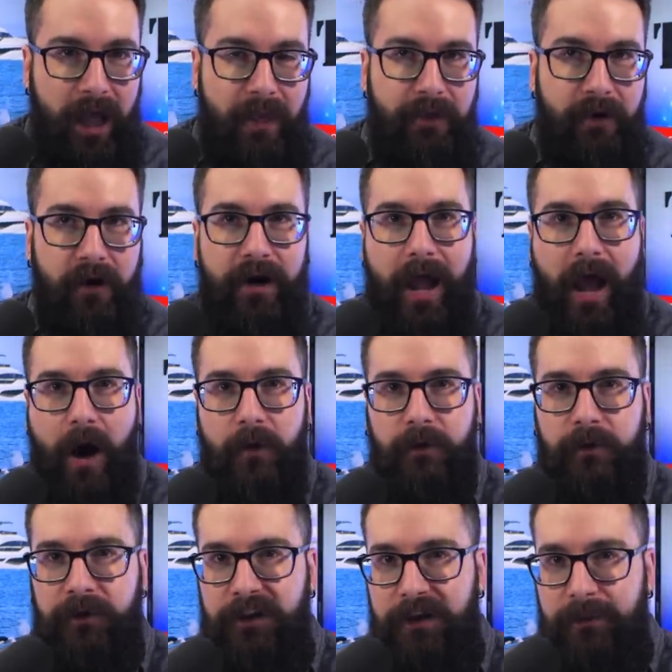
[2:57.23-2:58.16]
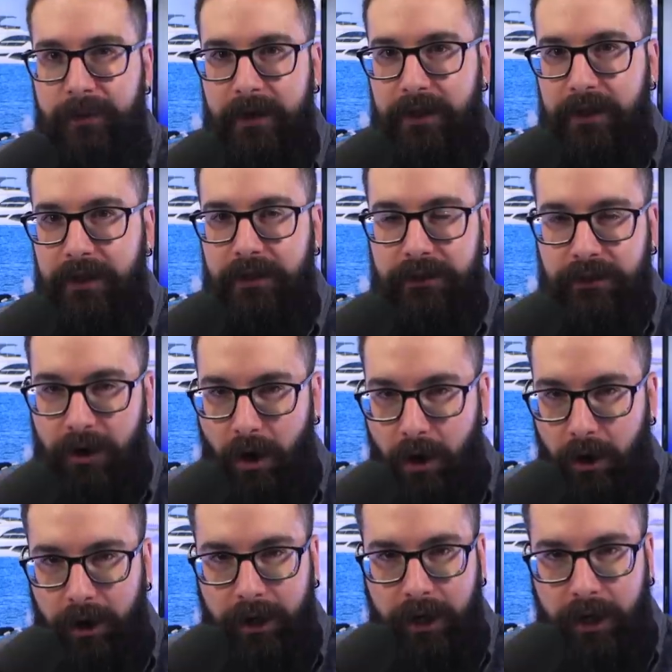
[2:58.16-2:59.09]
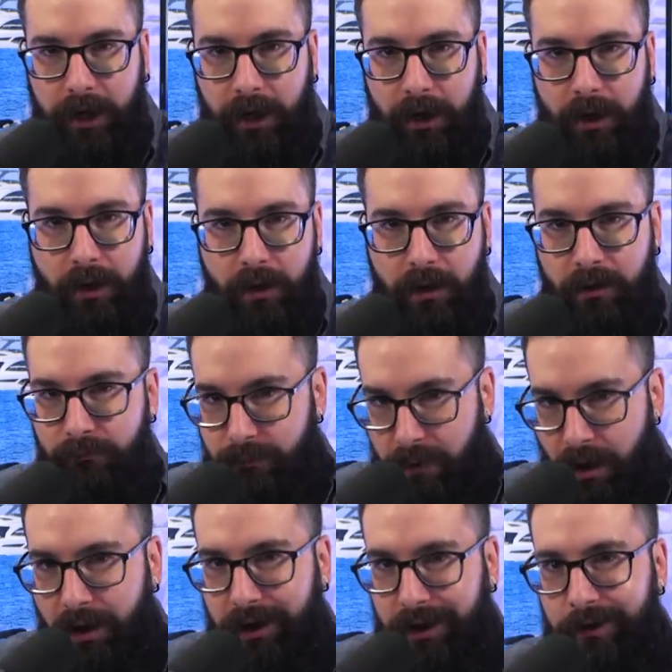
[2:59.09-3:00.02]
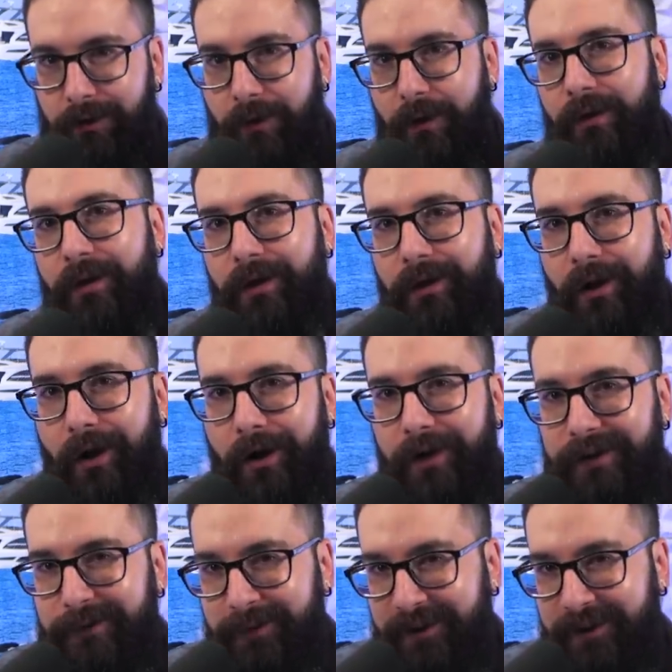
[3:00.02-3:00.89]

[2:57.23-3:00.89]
and they're now seemingly targeting American oligarchs